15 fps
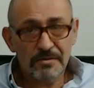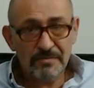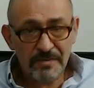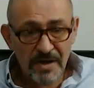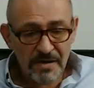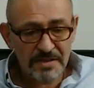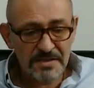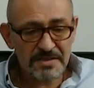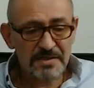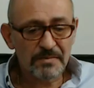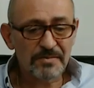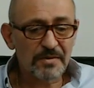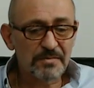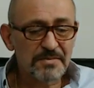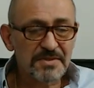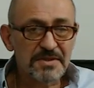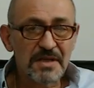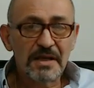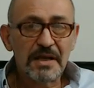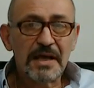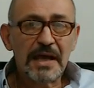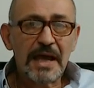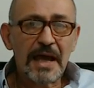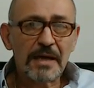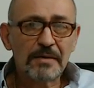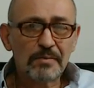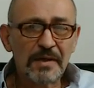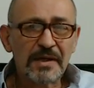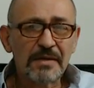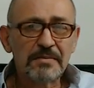various symptoms,
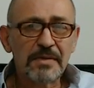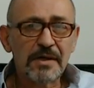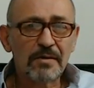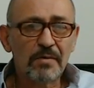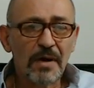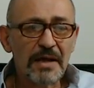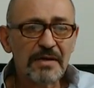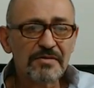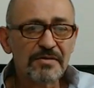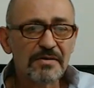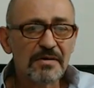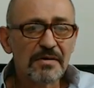and we can be quite,